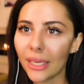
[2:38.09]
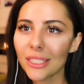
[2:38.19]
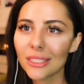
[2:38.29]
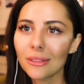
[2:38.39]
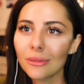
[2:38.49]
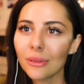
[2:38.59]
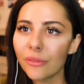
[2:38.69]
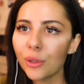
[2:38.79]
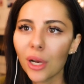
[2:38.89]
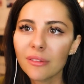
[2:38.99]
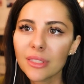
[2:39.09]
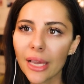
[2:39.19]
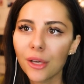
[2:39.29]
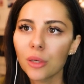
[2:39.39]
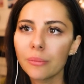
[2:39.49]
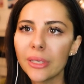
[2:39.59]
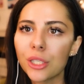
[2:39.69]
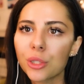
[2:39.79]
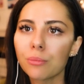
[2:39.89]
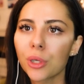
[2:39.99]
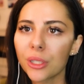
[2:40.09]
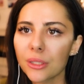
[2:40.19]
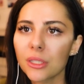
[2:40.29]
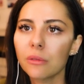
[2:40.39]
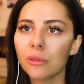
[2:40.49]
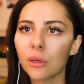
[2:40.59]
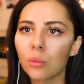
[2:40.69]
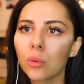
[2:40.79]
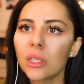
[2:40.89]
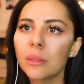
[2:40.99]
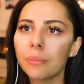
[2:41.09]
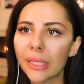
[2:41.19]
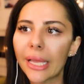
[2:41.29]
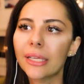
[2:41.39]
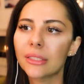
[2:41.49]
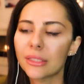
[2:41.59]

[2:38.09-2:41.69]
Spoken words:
I guess if you don't have sand or beach, bury yourself in a wood-planked